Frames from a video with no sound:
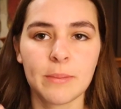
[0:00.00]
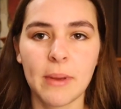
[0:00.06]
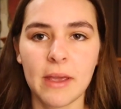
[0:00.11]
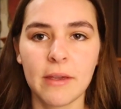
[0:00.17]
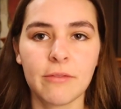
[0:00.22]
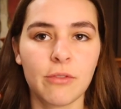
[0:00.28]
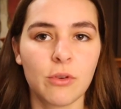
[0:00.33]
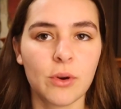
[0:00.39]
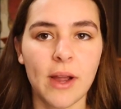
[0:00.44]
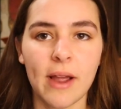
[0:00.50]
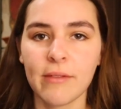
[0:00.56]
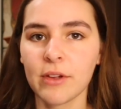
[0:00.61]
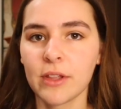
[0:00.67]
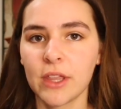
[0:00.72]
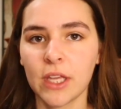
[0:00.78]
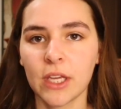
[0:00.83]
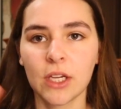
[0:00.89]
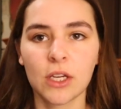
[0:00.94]
pay for
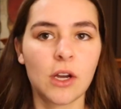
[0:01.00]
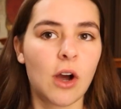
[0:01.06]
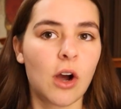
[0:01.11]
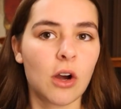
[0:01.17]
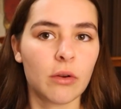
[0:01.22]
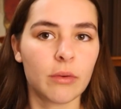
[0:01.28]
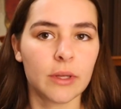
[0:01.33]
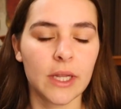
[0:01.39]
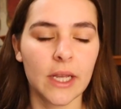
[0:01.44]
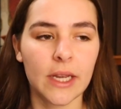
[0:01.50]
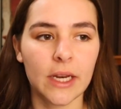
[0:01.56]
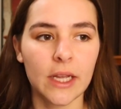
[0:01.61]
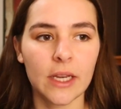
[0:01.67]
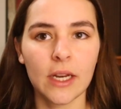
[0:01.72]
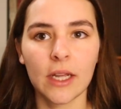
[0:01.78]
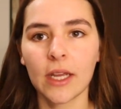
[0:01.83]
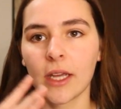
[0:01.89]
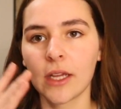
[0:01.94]
everything car
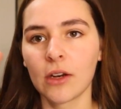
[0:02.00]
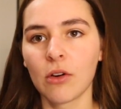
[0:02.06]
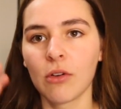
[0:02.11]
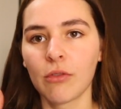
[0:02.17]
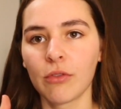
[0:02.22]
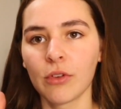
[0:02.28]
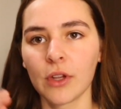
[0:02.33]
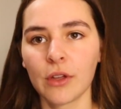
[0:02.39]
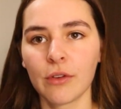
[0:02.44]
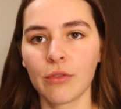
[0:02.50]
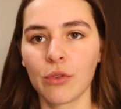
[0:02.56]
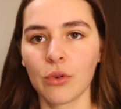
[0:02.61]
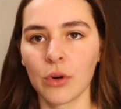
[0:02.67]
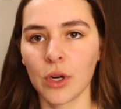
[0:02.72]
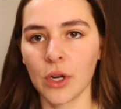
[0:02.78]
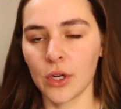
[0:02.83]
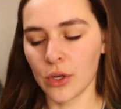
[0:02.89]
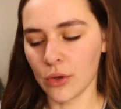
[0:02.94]
related and hopefully
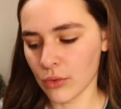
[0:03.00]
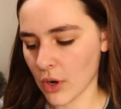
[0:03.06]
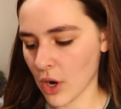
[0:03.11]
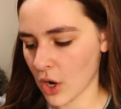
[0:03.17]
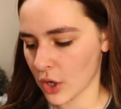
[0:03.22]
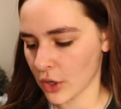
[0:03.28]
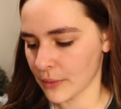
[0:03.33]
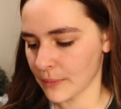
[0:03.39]
for a new car.